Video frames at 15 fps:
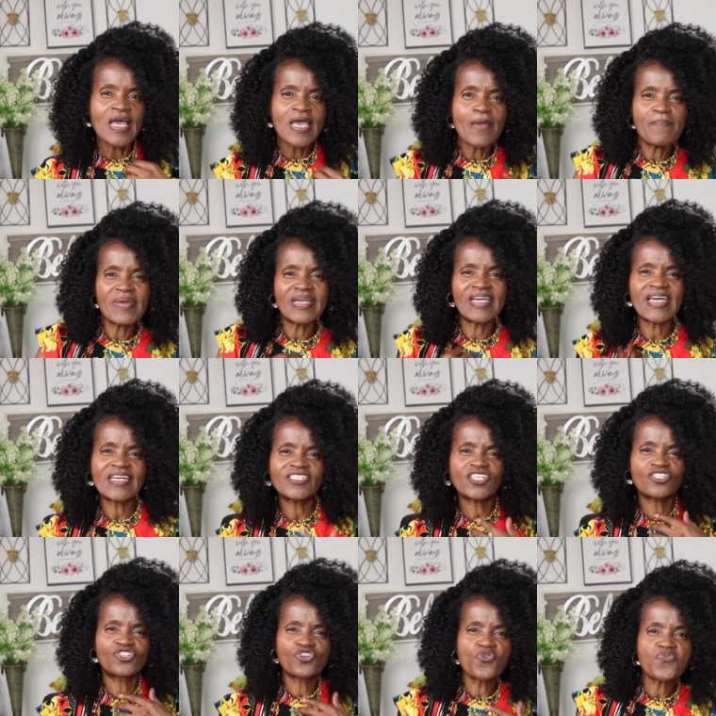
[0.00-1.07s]
It began
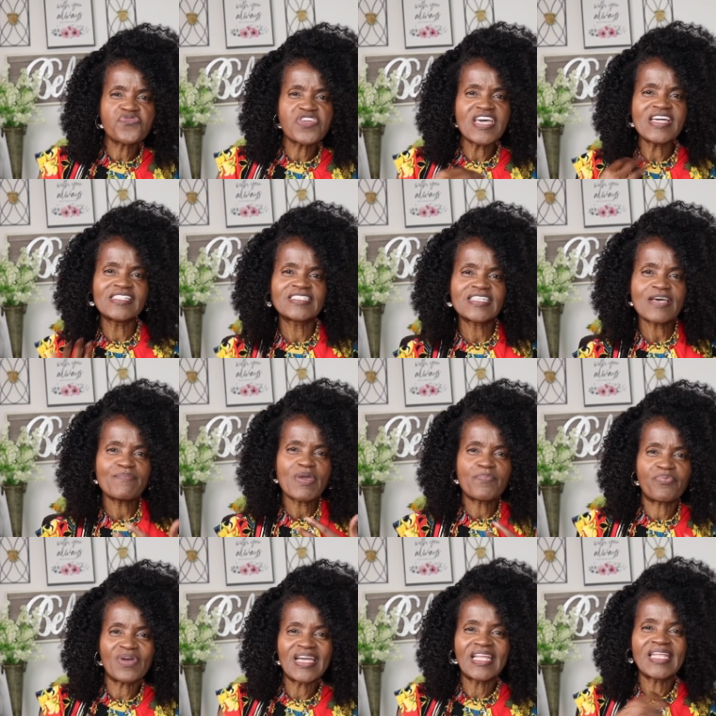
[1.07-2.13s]
to do things in me,
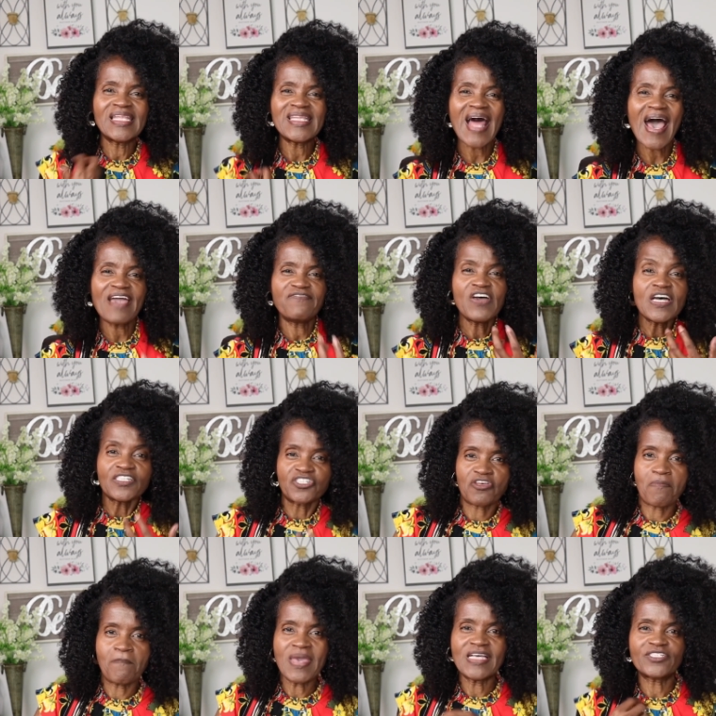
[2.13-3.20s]
bring life
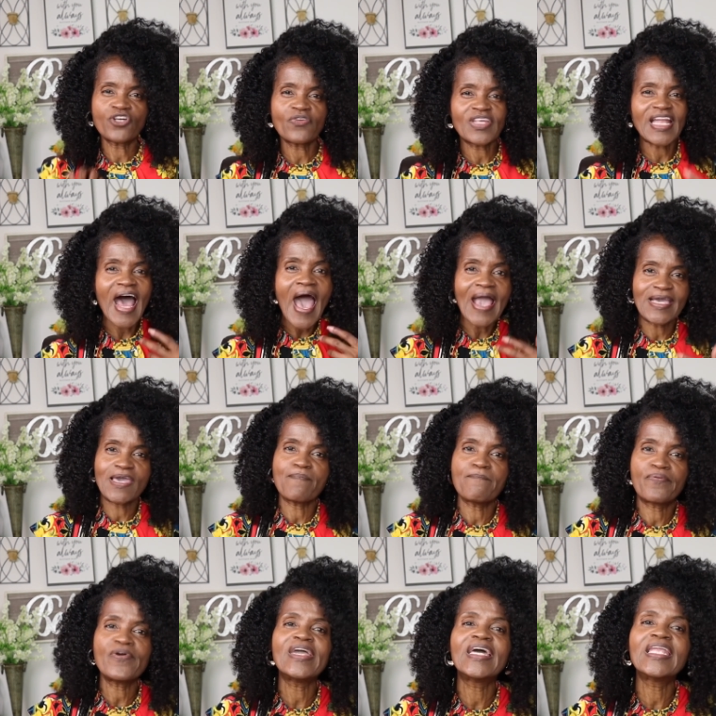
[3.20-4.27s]
to me so that I can
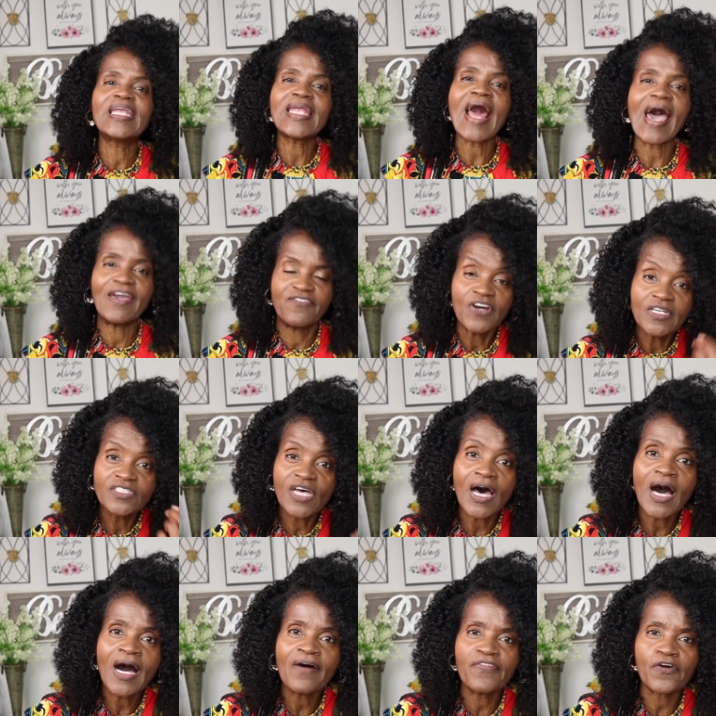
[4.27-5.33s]
bring life to
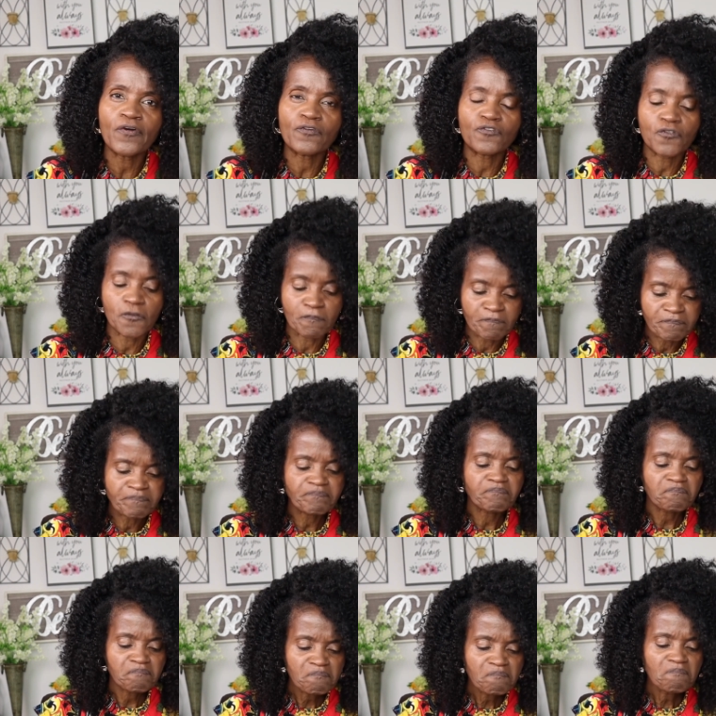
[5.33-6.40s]
others.
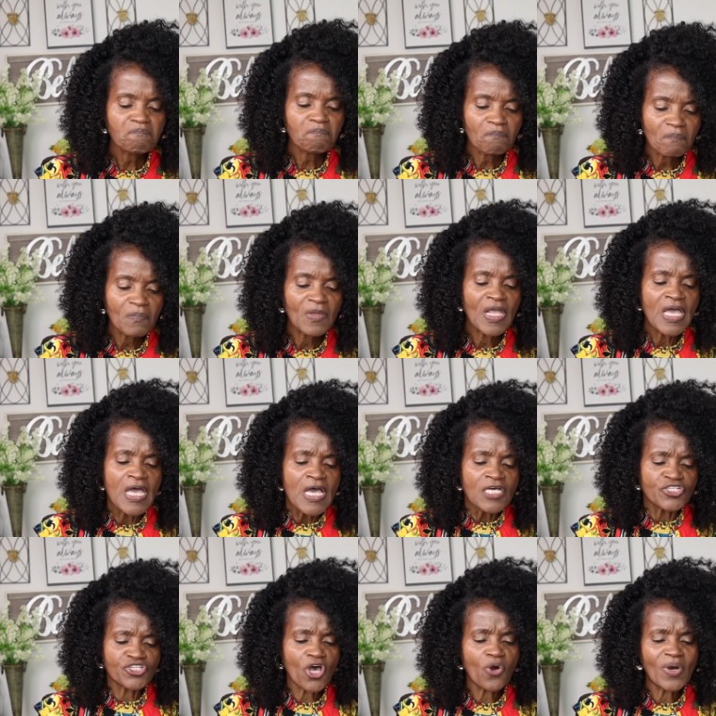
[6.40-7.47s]
So